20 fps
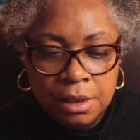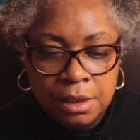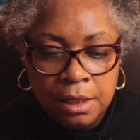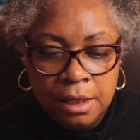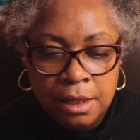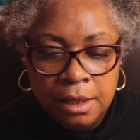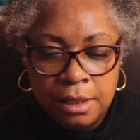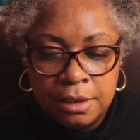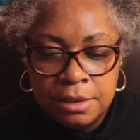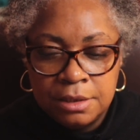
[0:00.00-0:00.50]

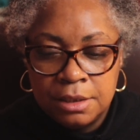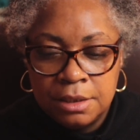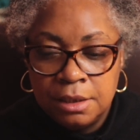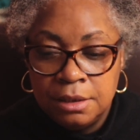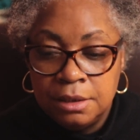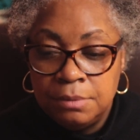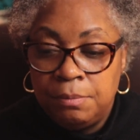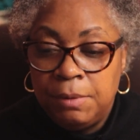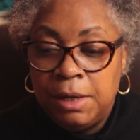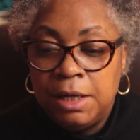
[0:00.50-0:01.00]
has
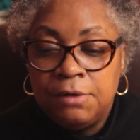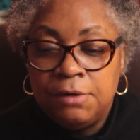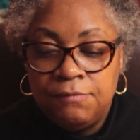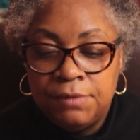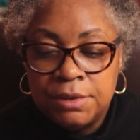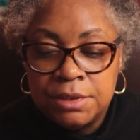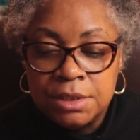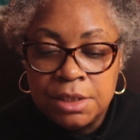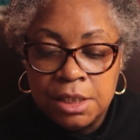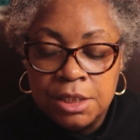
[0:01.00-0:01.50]
the
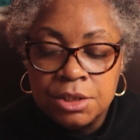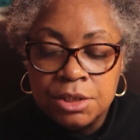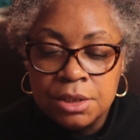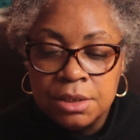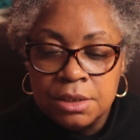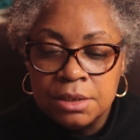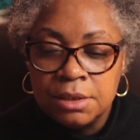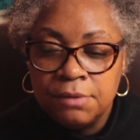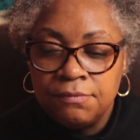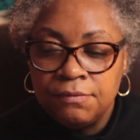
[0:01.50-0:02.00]

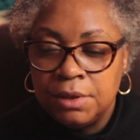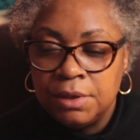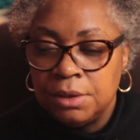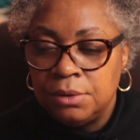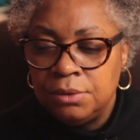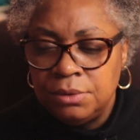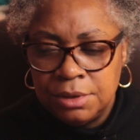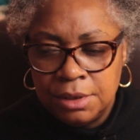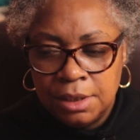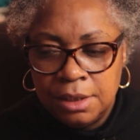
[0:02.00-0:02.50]
manifestations of
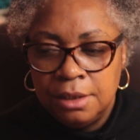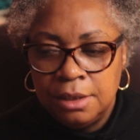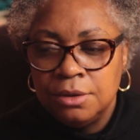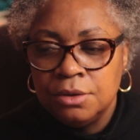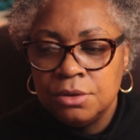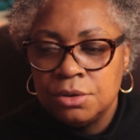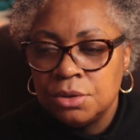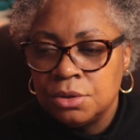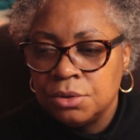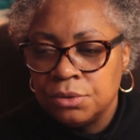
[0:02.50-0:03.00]
guilt in
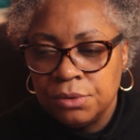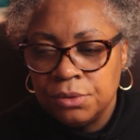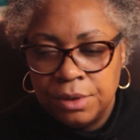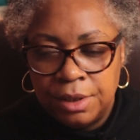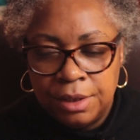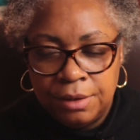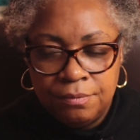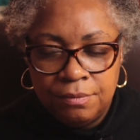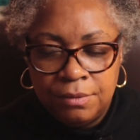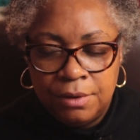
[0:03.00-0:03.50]
the
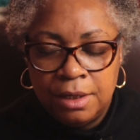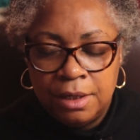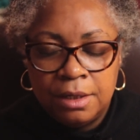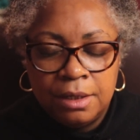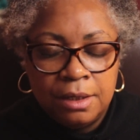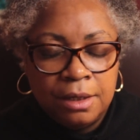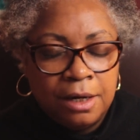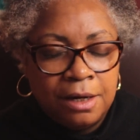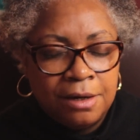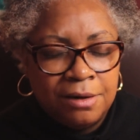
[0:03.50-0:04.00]
story
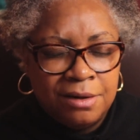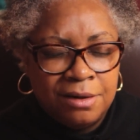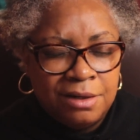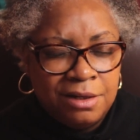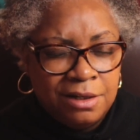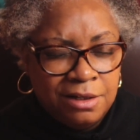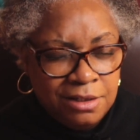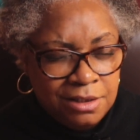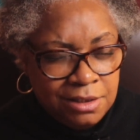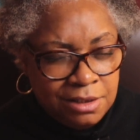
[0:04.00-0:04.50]
that I
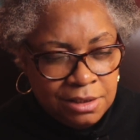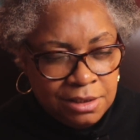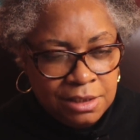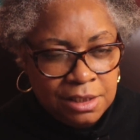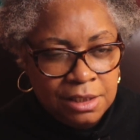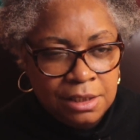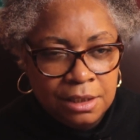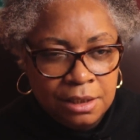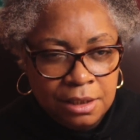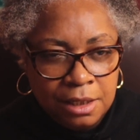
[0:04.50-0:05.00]

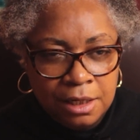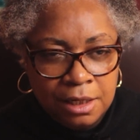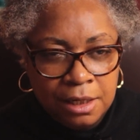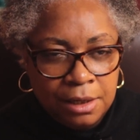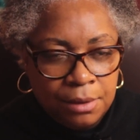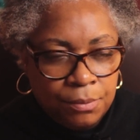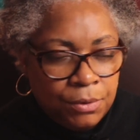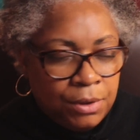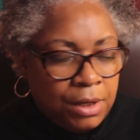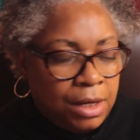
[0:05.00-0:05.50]
didn't think
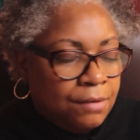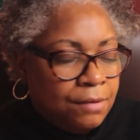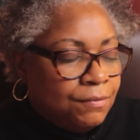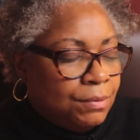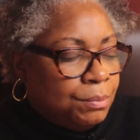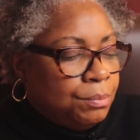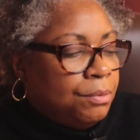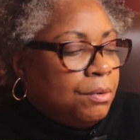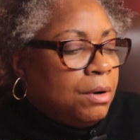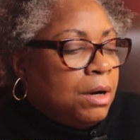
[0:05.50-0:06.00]
I would have
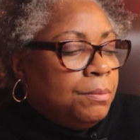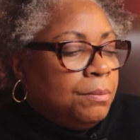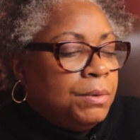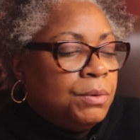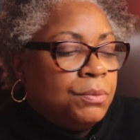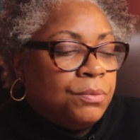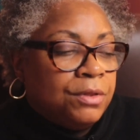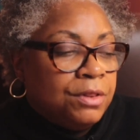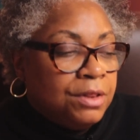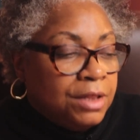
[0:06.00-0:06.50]
a
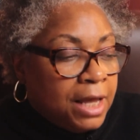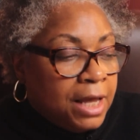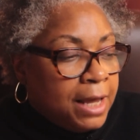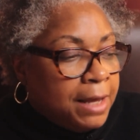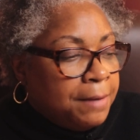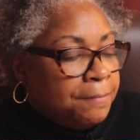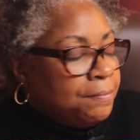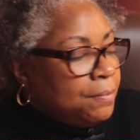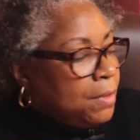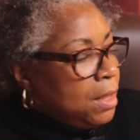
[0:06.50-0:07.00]
problem with
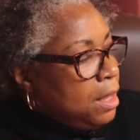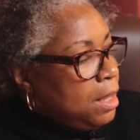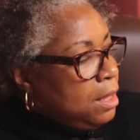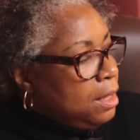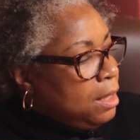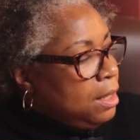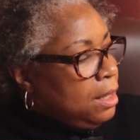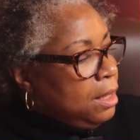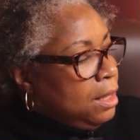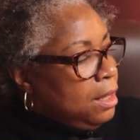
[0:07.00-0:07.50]
that.
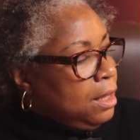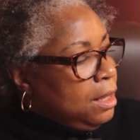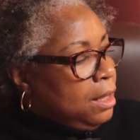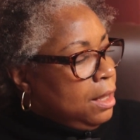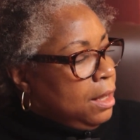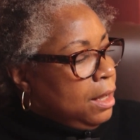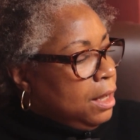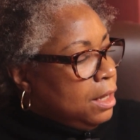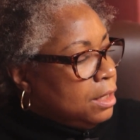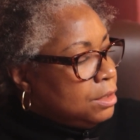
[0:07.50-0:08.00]

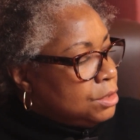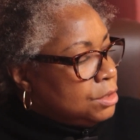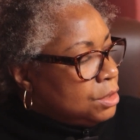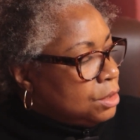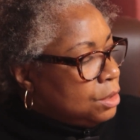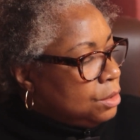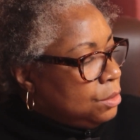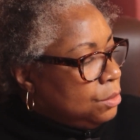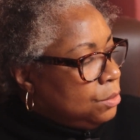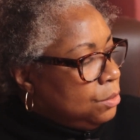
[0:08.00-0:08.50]
And
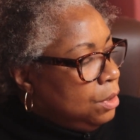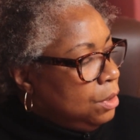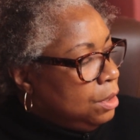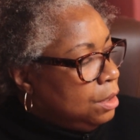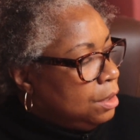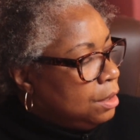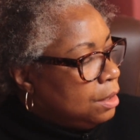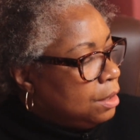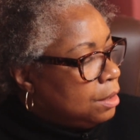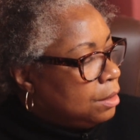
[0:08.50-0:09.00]
so
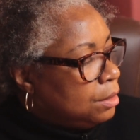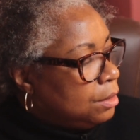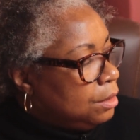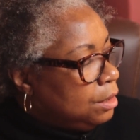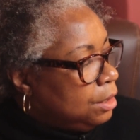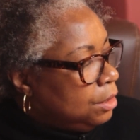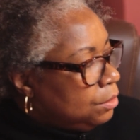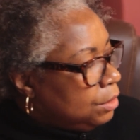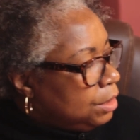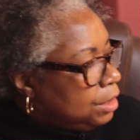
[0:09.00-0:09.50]

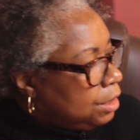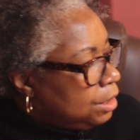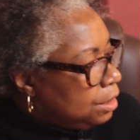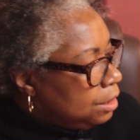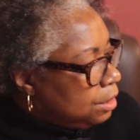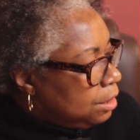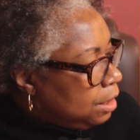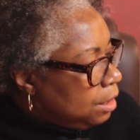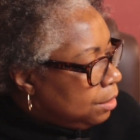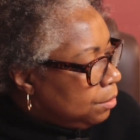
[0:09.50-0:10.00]
the only
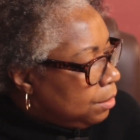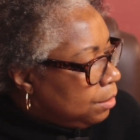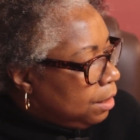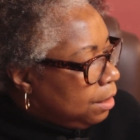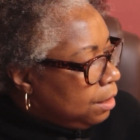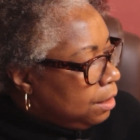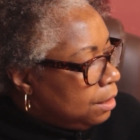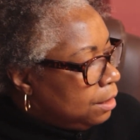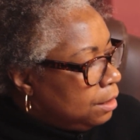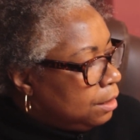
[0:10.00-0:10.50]
thing that I
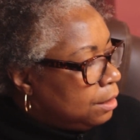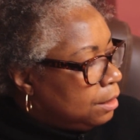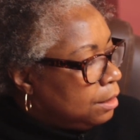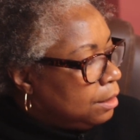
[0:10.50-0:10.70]
had